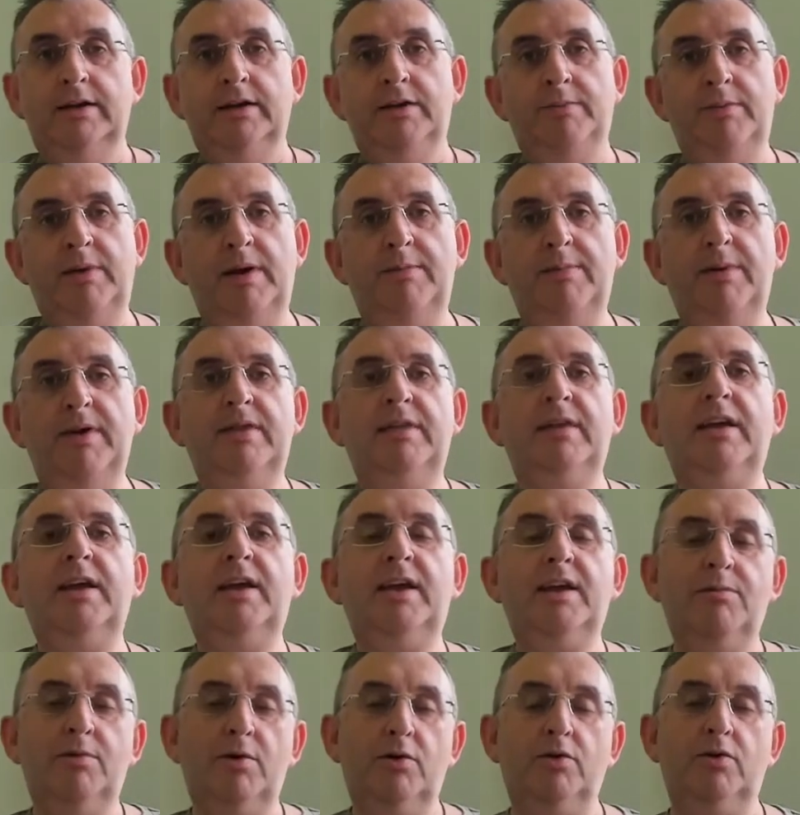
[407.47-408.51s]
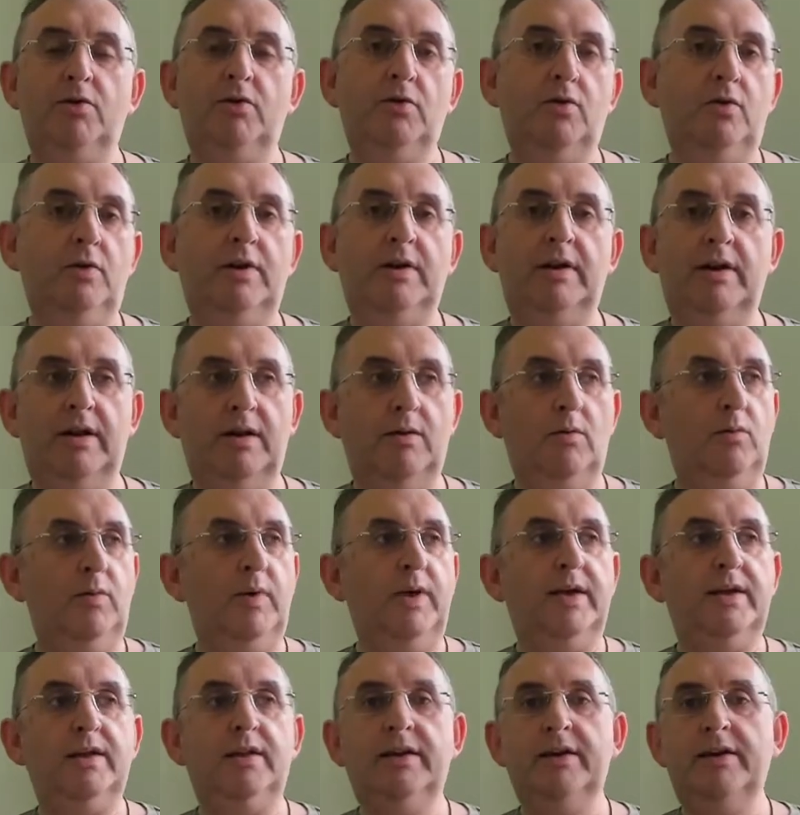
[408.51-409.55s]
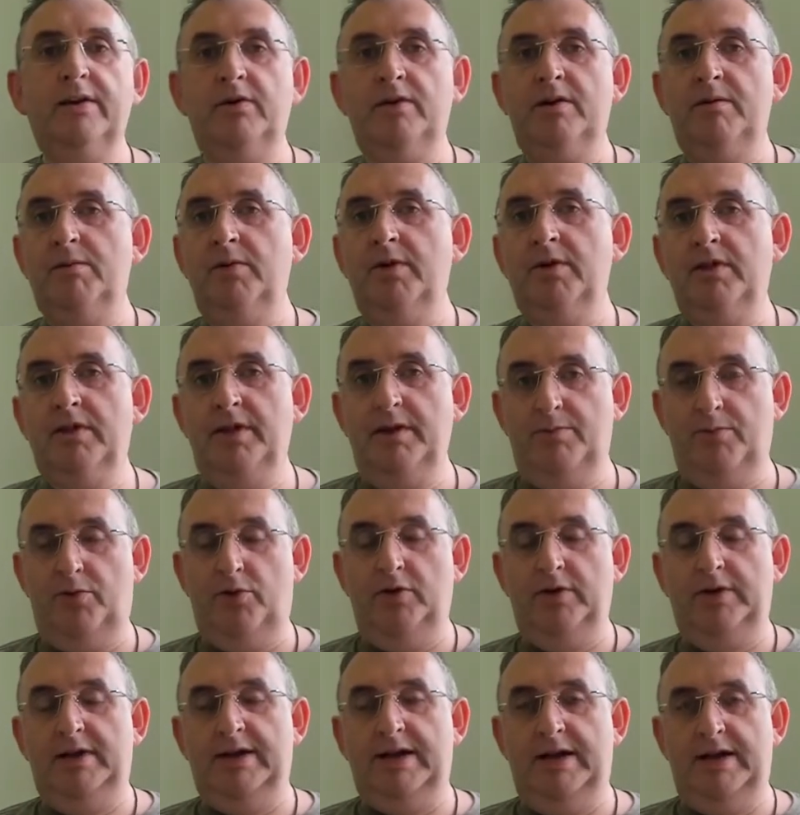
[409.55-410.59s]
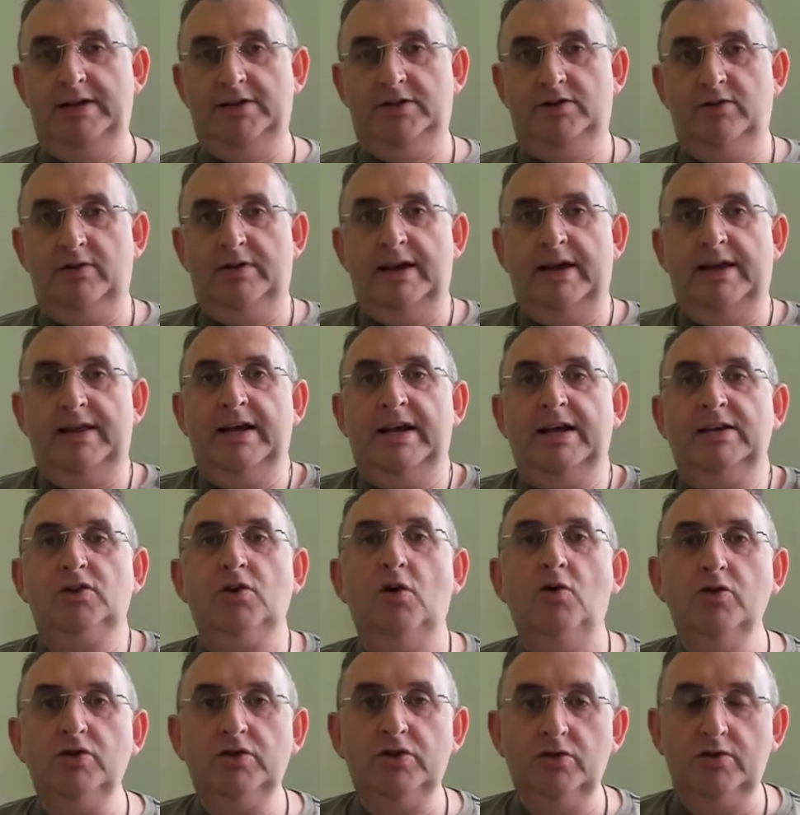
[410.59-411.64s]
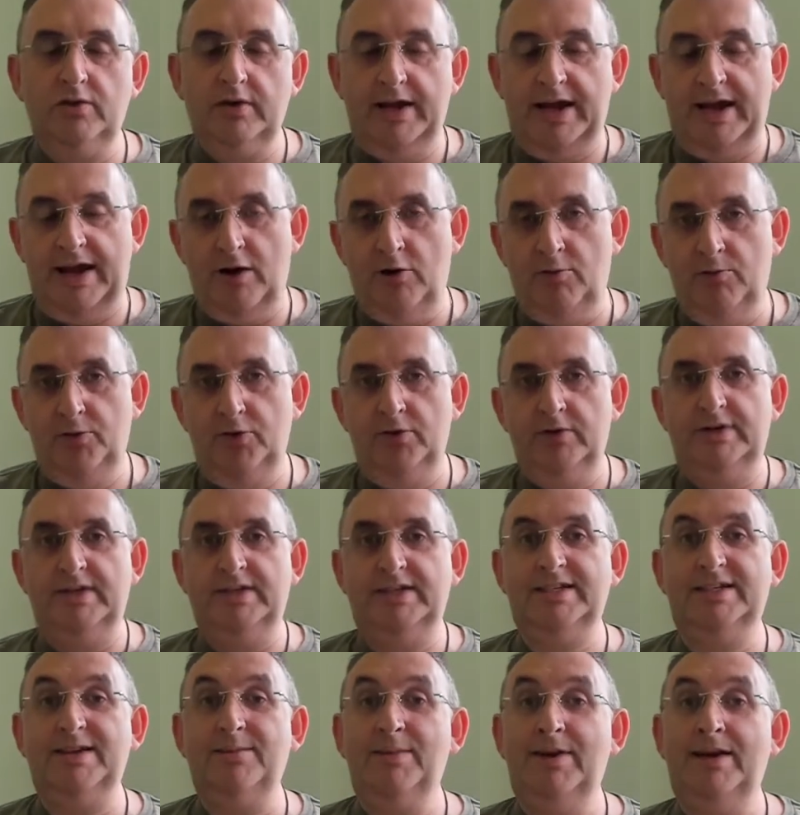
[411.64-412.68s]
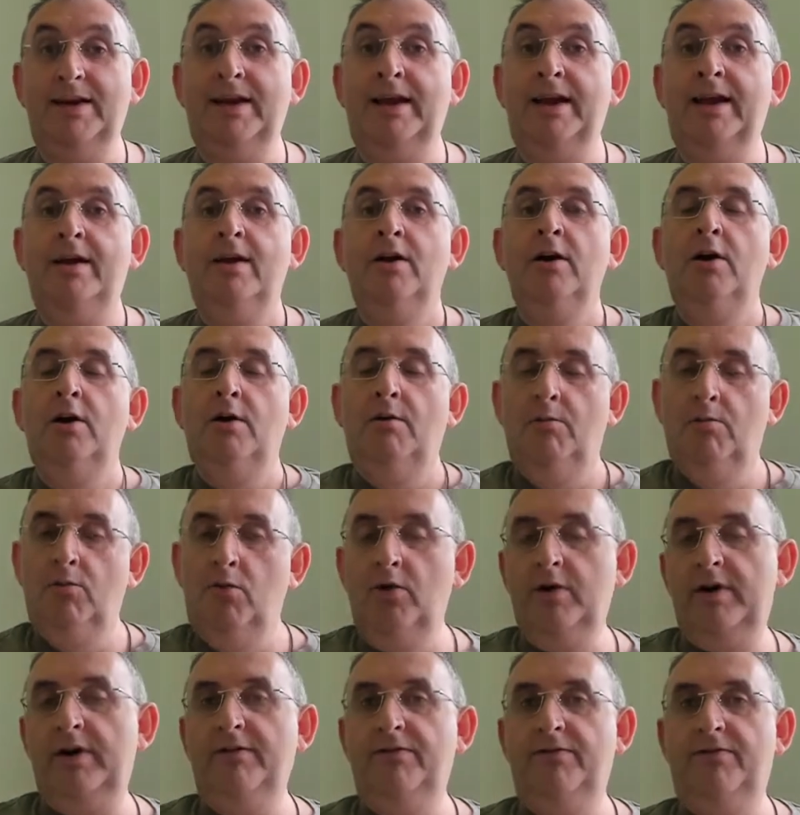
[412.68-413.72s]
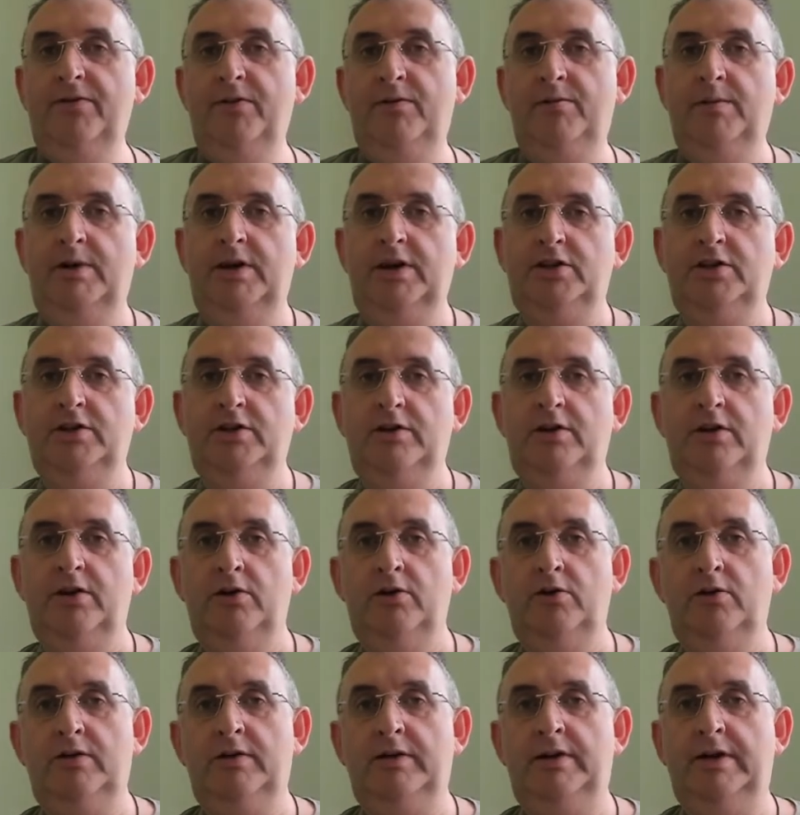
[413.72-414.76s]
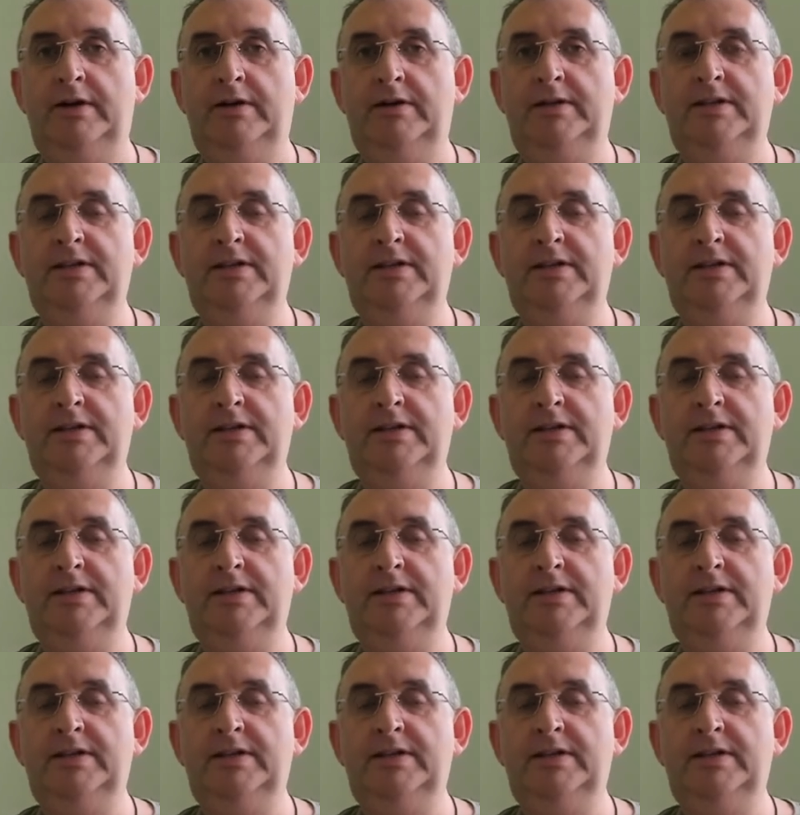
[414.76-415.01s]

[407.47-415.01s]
Maybe think about doing a weekly or a monthly podcast, okay? That's also going to help you disseminate more information out there.